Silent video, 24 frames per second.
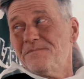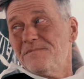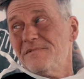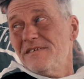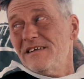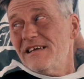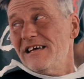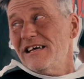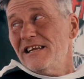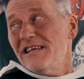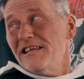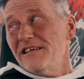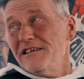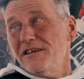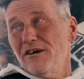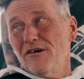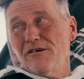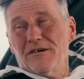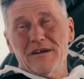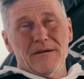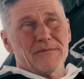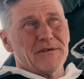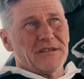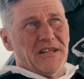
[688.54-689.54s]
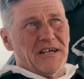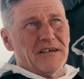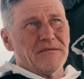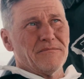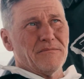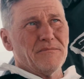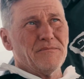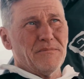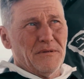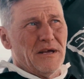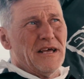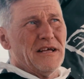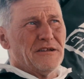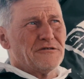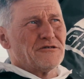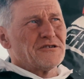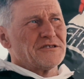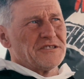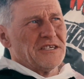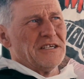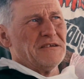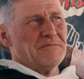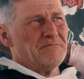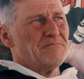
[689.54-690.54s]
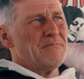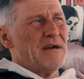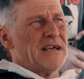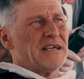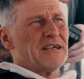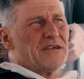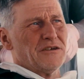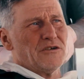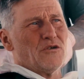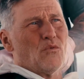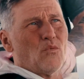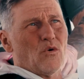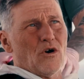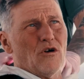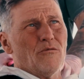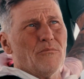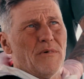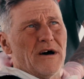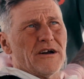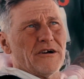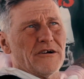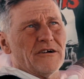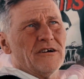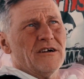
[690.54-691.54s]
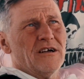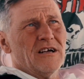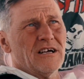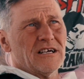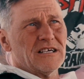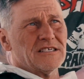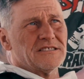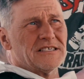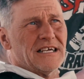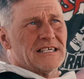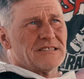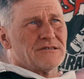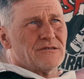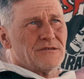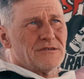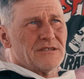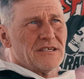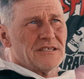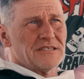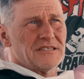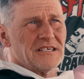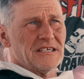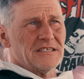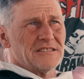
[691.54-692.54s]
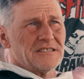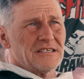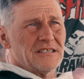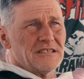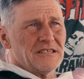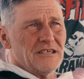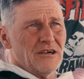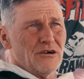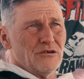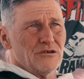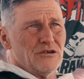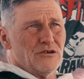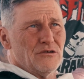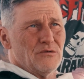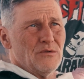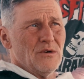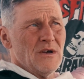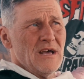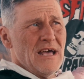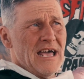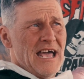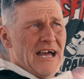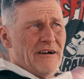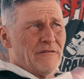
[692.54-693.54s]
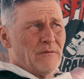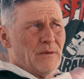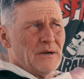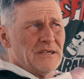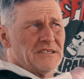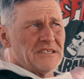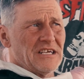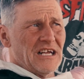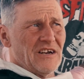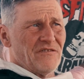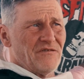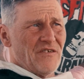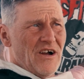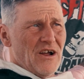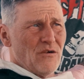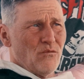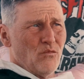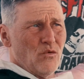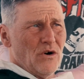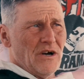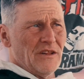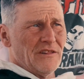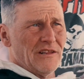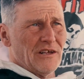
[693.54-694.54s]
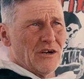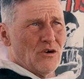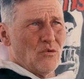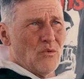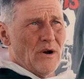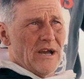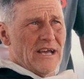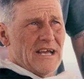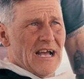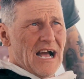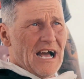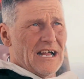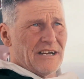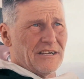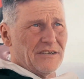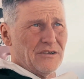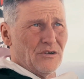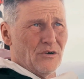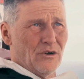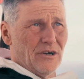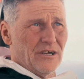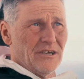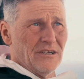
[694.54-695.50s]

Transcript: and and everything. Interest in making the world better, because that's what this is. Everybody's got to find one little way how to do it.